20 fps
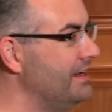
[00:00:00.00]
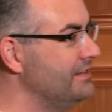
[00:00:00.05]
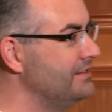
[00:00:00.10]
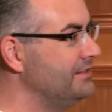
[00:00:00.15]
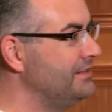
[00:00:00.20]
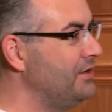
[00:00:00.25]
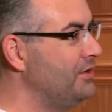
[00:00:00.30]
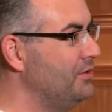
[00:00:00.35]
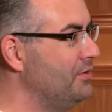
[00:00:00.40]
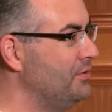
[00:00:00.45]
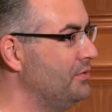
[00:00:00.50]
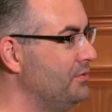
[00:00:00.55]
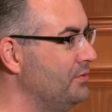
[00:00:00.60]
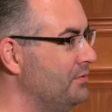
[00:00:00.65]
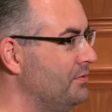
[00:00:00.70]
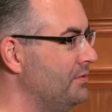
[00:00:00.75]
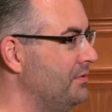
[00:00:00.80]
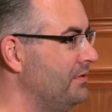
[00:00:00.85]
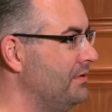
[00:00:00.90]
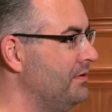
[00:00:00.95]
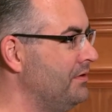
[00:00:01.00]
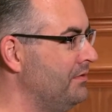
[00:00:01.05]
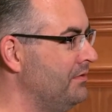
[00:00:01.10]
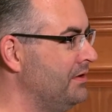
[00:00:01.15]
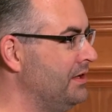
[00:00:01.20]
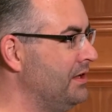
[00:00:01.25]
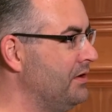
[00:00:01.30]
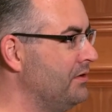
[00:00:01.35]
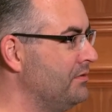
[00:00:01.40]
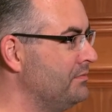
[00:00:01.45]
So,
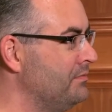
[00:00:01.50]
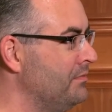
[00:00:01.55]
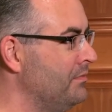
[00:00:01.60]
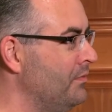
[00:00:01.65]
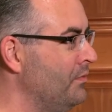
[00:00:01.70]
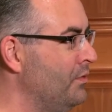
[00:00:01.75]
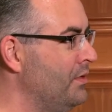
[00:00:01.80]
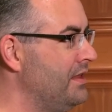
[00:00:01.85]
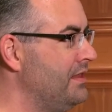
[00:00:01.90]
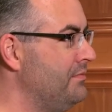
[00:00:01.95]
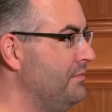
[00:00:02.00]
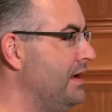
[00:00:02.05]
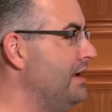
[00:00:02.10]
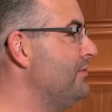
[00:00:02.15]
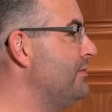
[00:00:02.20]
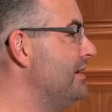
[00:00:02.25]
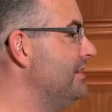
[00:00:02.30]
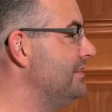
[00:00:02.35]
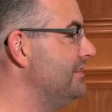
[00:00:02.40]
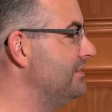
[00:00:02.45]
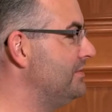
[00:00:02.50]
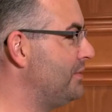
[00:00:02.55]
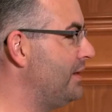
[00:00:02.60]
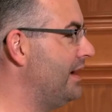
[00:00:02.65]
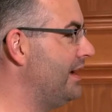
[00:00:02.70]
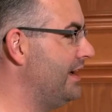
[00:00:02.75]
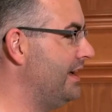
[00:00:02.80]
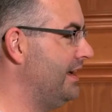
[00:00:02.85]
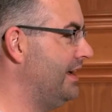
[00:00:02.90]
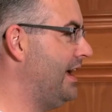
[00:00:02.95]
one of the main reasons
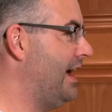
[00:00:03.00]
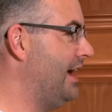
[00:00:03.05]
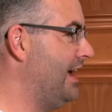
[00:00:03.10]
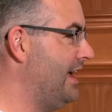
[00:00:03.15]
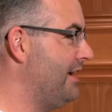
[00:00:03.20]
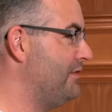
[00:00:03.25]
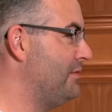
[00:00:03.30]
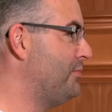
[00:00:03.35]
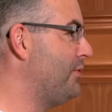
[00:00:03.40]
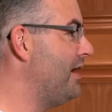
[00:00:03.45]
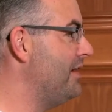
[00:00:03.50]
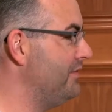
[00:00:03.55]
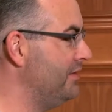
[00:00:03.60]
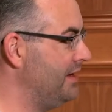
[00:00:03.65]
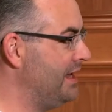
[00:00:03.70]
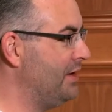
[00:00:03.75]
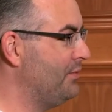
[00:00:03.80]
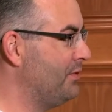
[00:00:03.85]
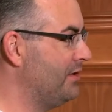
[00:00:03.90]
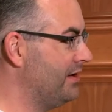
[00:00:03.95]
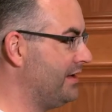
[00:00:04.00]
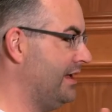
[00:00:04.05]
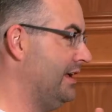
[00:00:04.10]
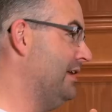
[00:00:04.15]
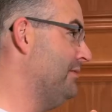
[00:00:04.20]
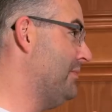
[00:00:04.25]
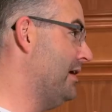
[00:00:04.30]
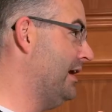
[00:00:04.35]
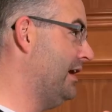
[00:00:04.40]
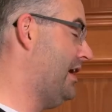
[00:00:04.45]
why I have a private network
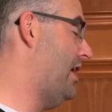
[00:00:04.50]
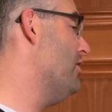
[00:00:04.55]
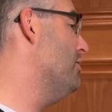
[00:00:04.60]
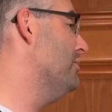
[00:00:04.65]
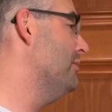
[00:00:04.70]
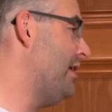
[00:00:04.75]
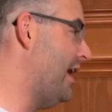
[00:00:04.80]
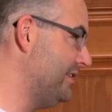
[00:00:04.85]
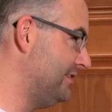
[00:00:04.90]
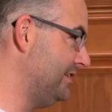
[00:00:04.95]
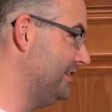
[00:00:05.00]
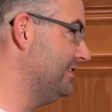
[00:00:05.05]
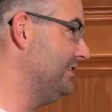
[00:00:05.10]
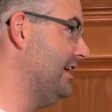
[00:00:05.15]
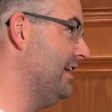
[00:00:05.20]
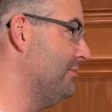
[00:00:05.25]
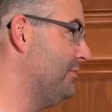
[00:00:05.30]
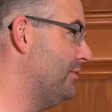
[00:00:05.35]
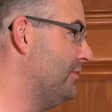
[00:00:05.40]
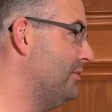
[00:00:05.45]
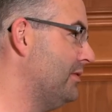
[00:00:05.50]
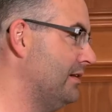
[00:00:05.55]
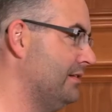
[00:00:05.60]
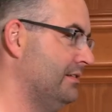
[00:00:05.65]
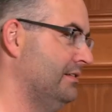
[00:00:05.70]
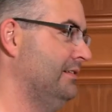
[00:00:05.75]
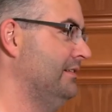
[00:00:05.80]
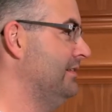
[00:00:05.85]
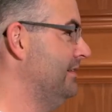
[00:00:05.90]
in my home, as an example, where,